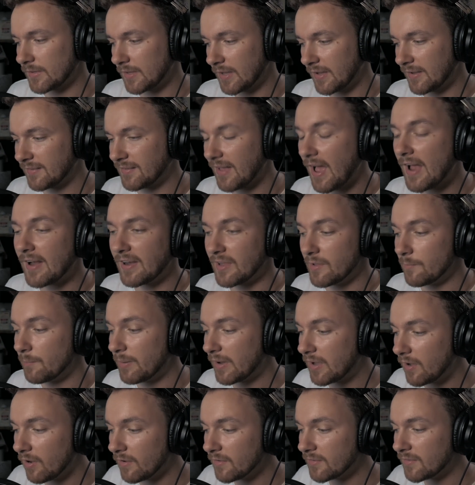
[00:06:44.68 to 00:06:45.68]
Exactly,
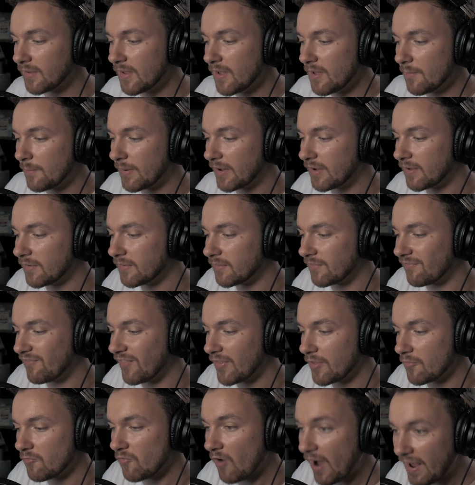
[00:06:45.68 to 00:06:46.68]
because
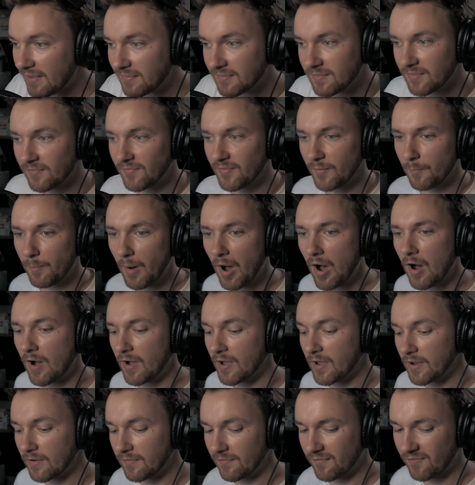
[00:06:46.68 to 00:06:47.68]
for the rest of the
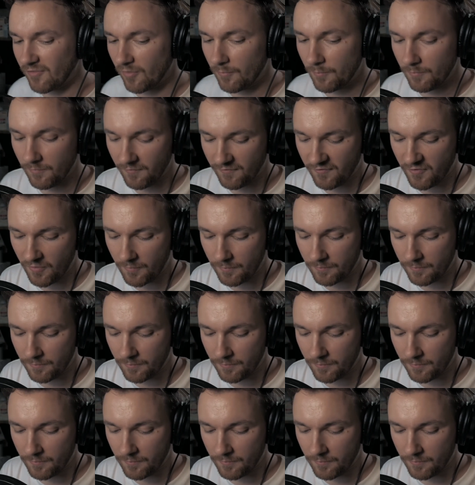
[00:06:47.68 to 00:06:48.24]
party, from